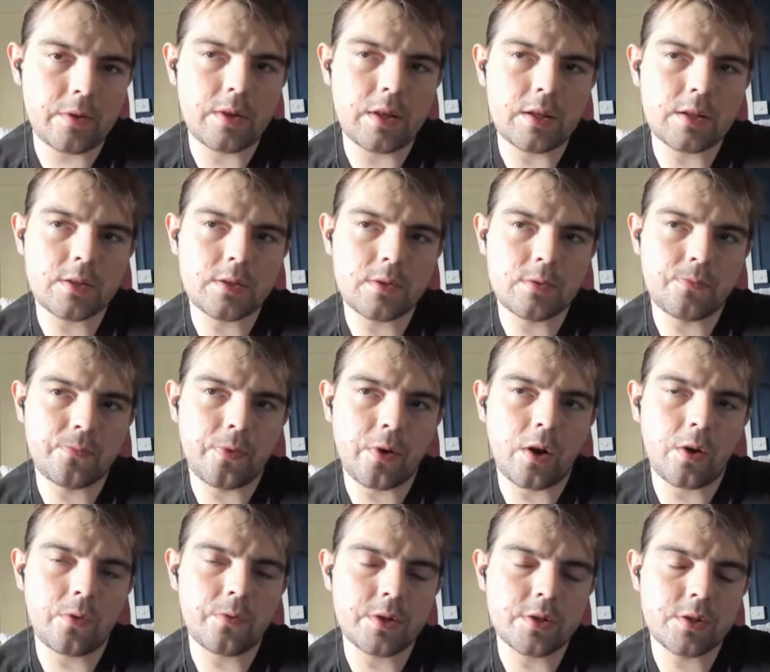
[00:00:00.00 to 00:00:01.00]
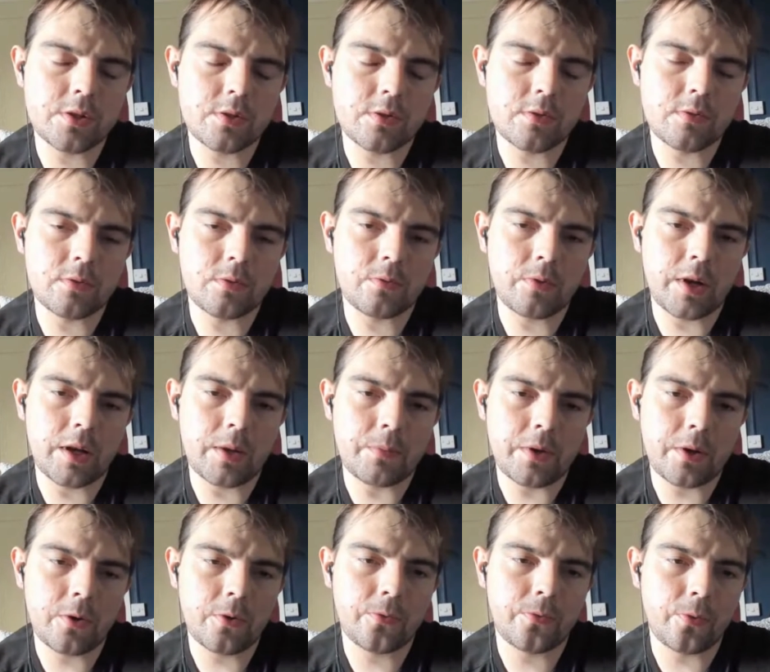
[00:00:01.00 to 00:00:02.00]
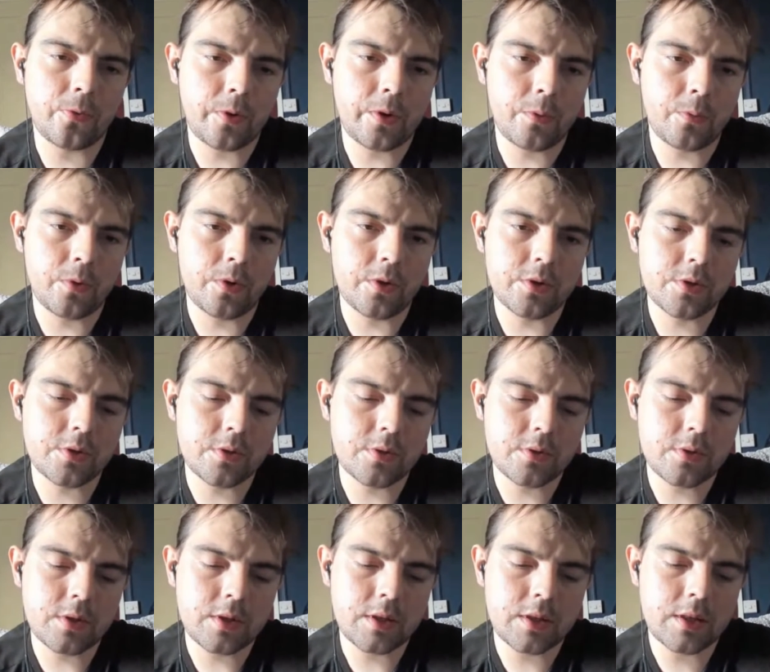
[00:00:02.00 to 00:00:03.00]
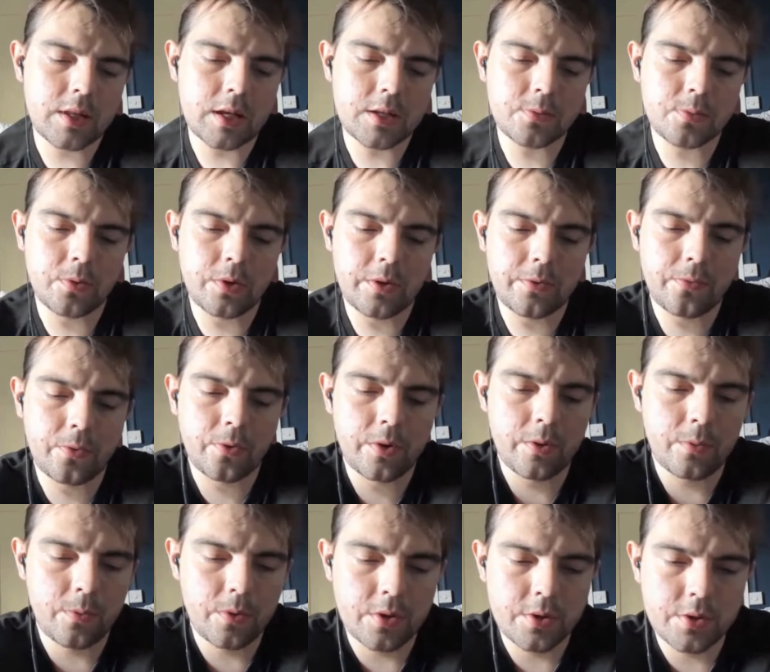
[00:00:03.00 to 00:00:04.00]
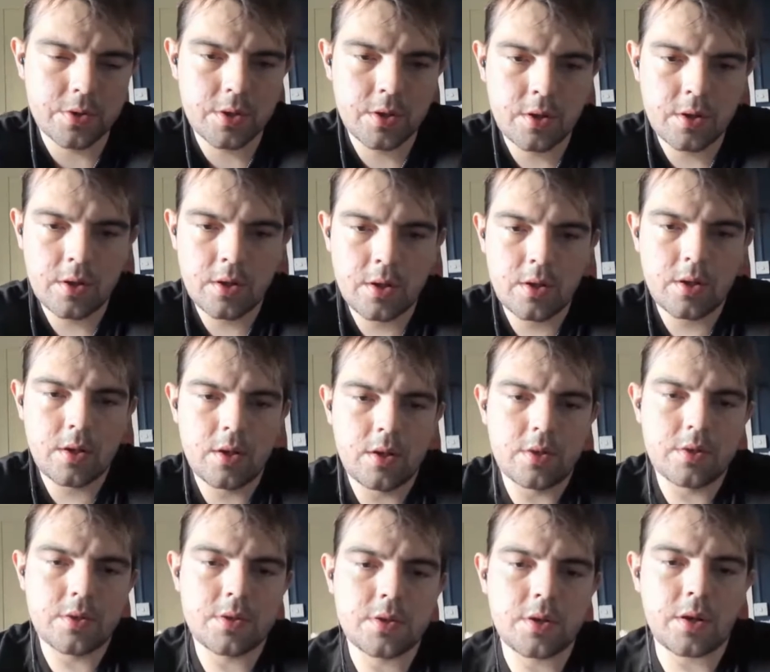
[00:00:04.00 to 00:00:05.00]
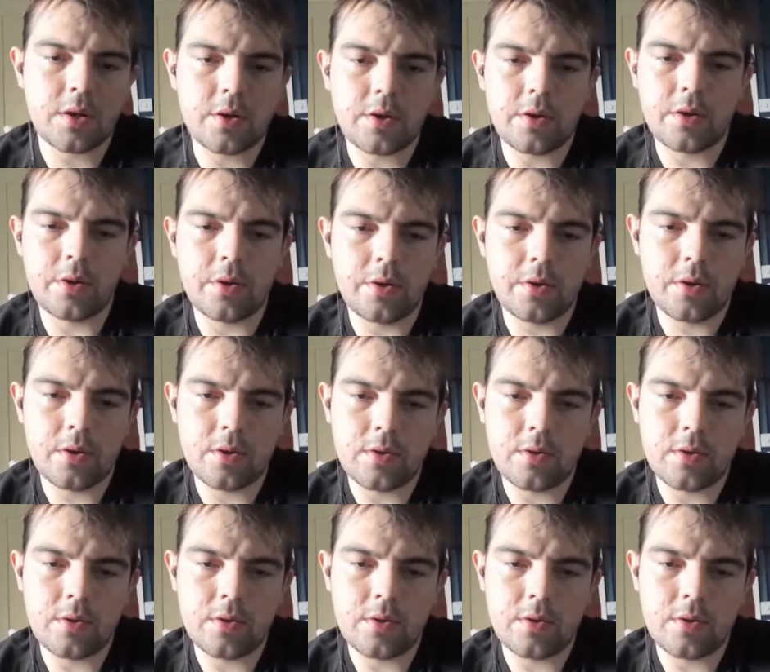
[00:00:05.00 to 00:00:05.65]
as far as Graham Hill thought it was, that's what he thought it was. So